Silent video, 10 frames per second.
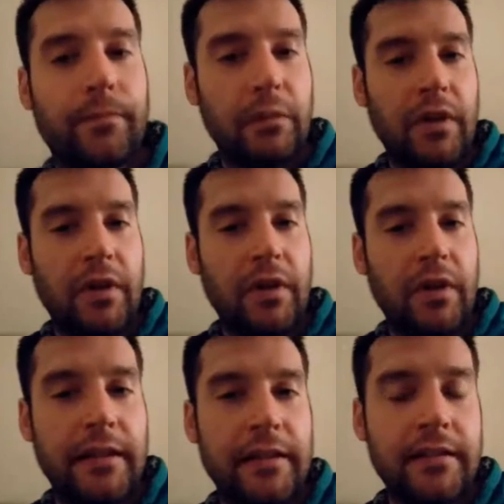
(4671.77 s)

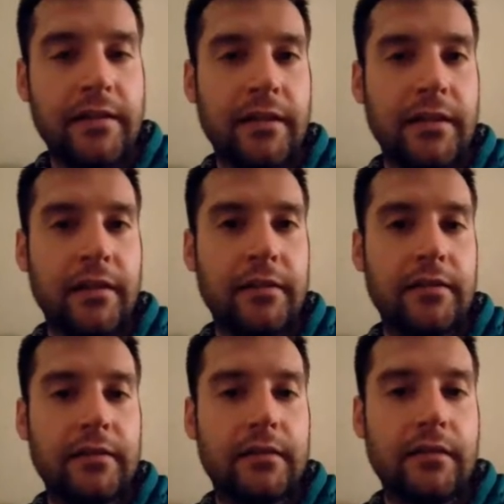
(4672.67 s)
Reality is
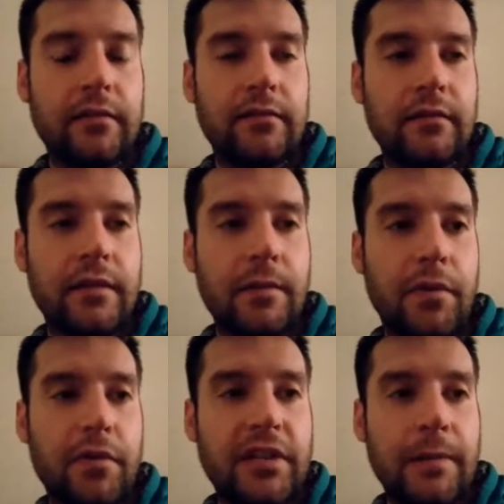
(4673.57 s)
the
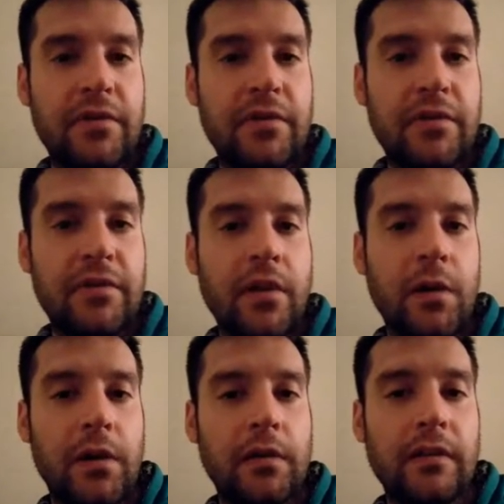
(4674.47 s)
perception of
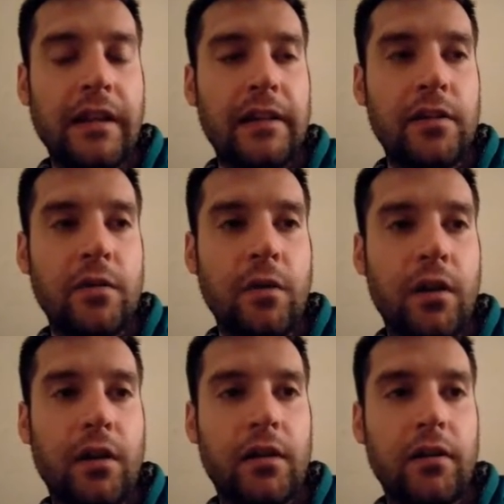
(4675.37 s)
knowing that you
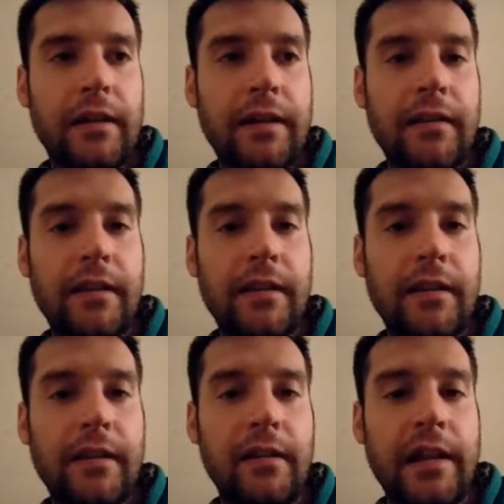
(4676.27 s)
are in the
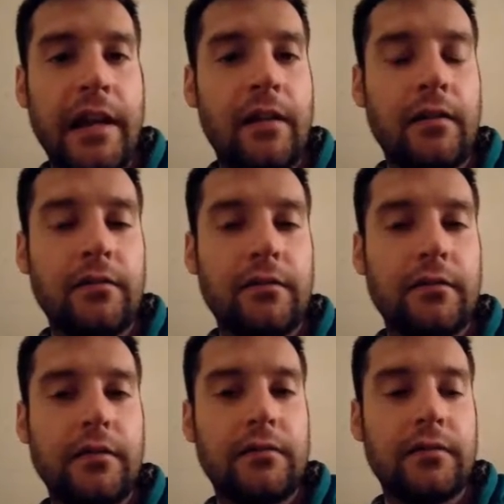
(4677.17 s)
here and now.
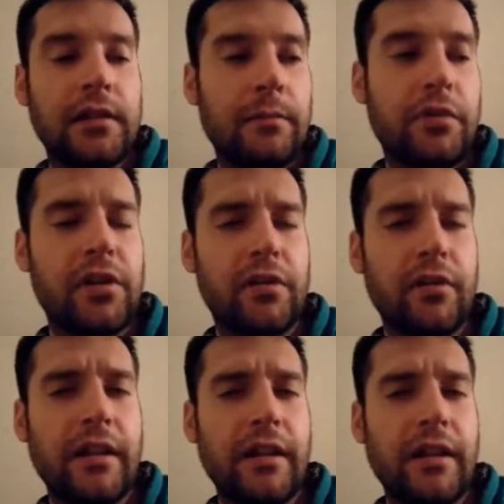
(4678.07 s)
Pretty sure
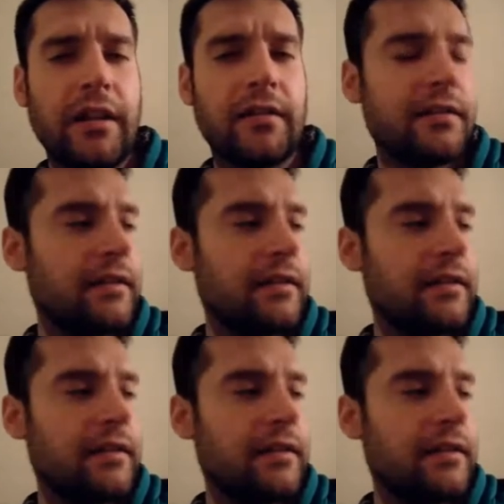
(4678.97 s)
that's the.